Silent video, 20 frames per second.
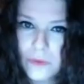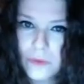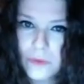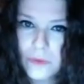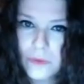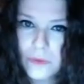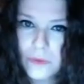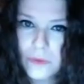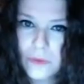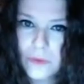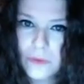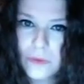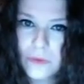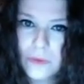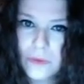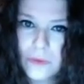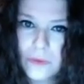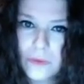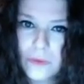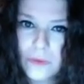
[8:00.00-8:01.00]

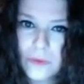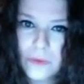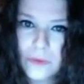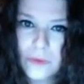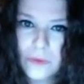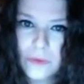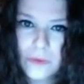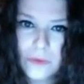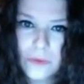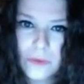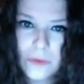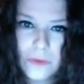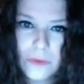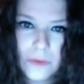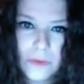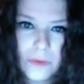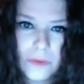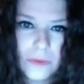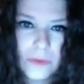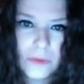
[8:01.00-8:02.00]

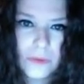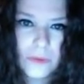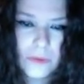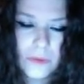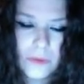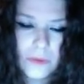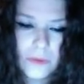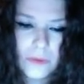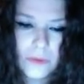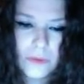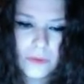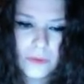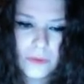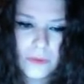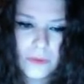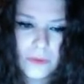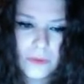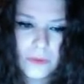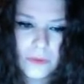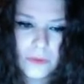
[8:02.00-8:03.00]

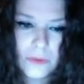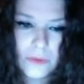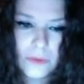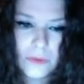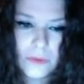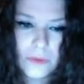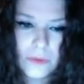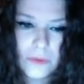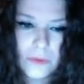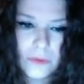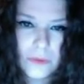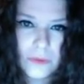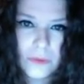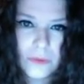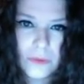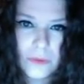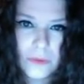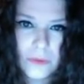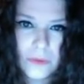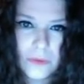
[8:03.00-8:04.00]

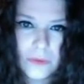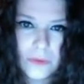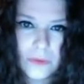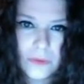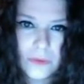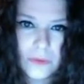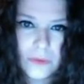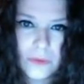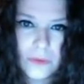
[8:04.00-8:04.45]
[no speech]